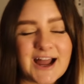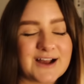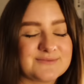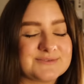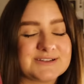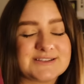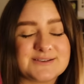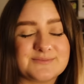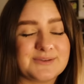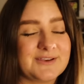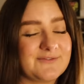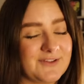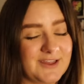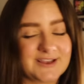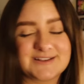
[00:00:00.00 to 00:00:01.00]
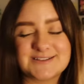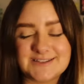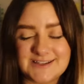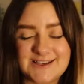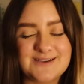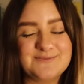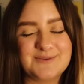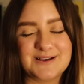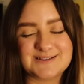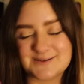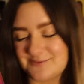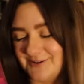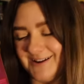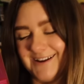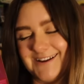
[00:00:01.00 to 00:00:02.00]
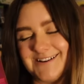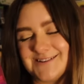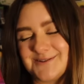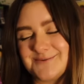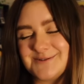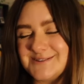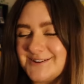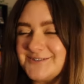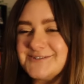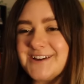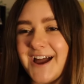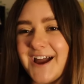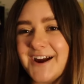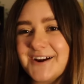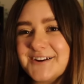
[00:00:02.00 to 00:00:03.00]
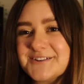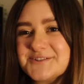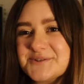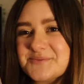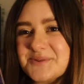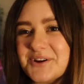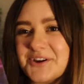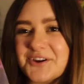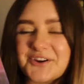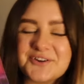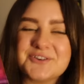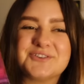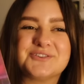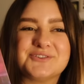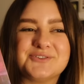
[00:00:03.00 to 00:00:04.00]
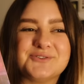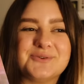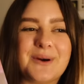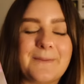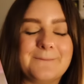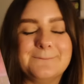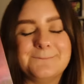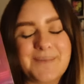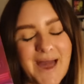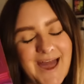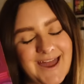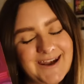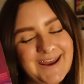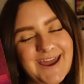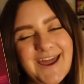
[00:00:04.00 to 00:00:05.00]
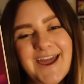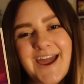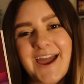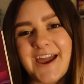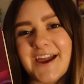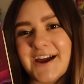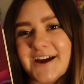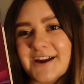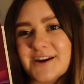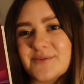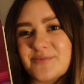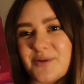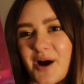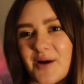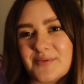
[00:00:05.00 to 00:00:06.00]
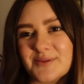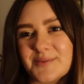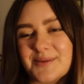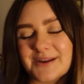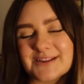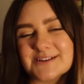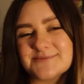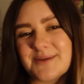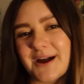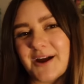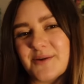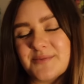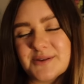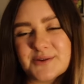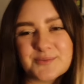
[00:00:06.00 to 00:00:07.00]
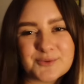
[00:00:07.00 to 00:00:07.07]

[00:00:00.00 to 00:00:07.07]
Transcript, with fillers: I'm just simply falling asleep as I'm reading because I'm so tired. So I'm gonna go to bed and probably pick this back up in the